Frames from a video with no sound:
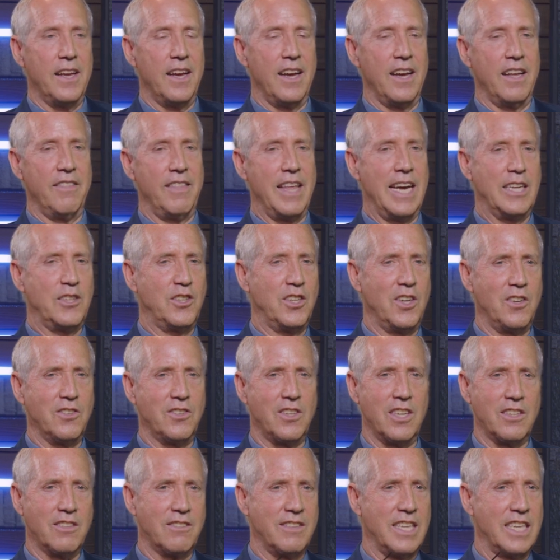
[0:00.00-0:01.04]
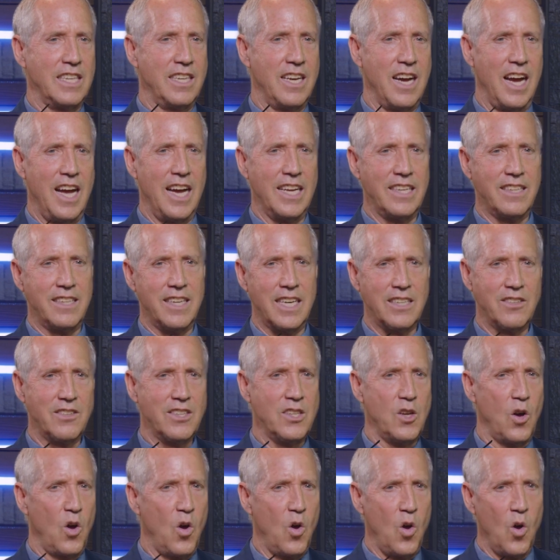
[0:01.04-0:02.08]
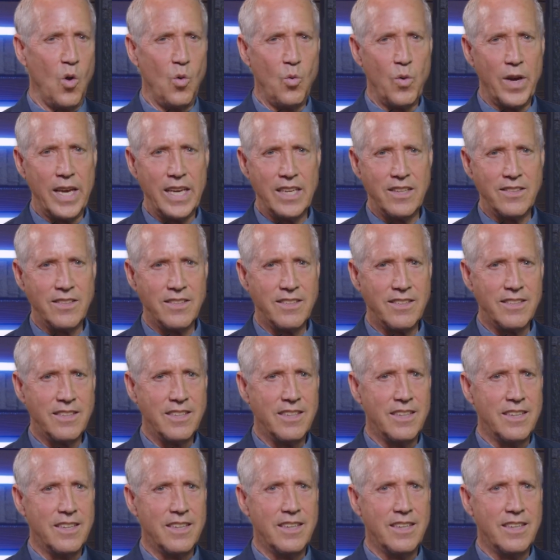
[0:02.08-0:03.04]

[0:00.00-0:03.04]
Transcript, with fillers: Uh, that shows us that God doesn't always